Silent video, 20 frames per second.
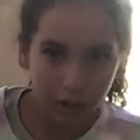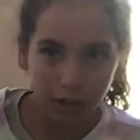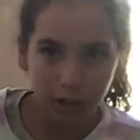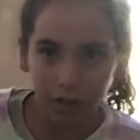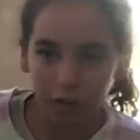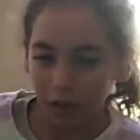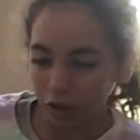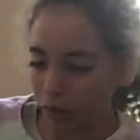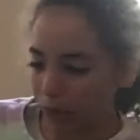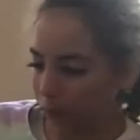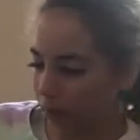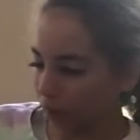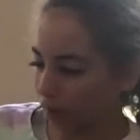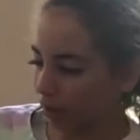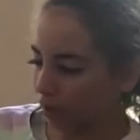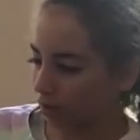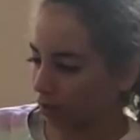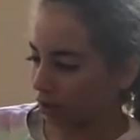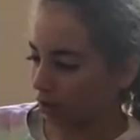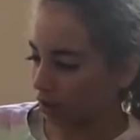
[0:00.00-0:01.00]
Glue me.
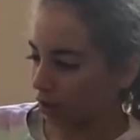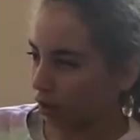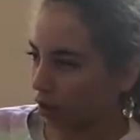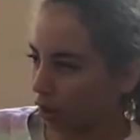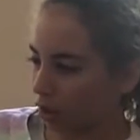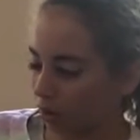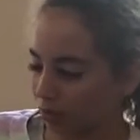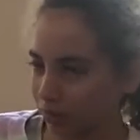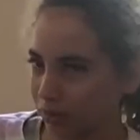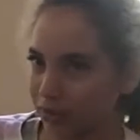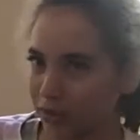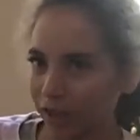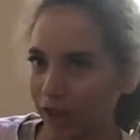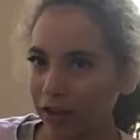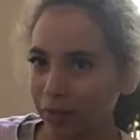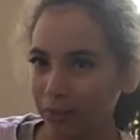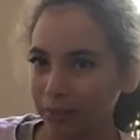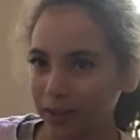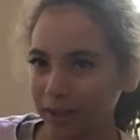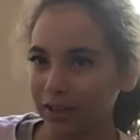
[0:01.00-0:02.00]

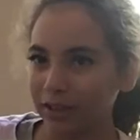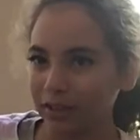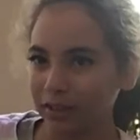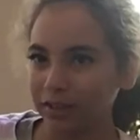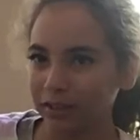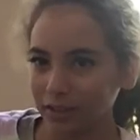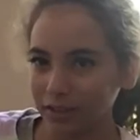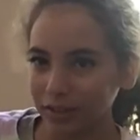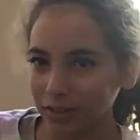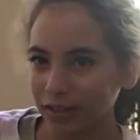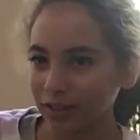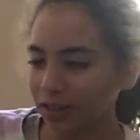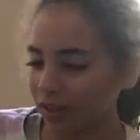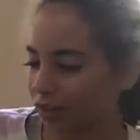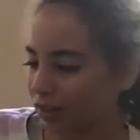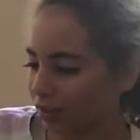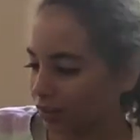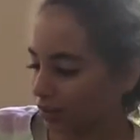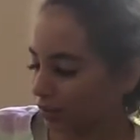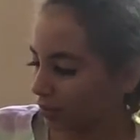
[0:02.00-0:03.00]
Help me. I'm just
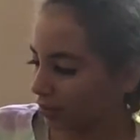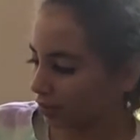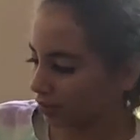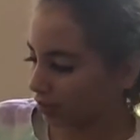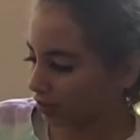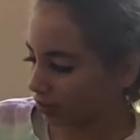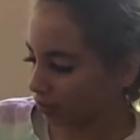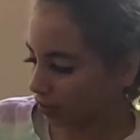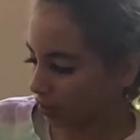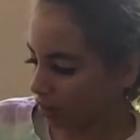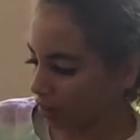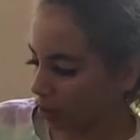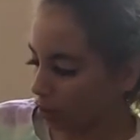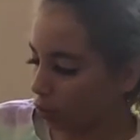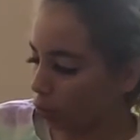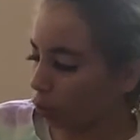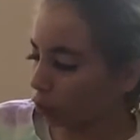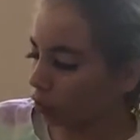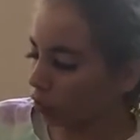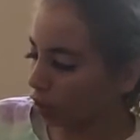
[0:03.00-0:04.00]
sticking.
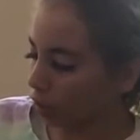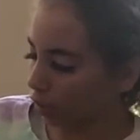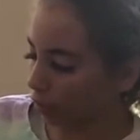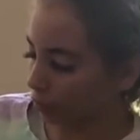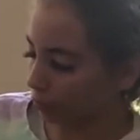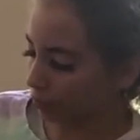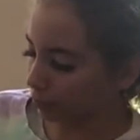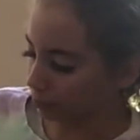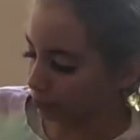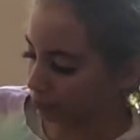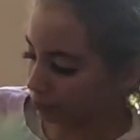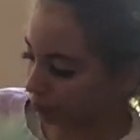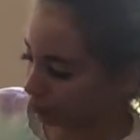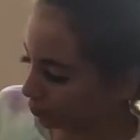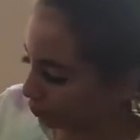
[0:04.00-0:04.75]
Hold the glue. Okay.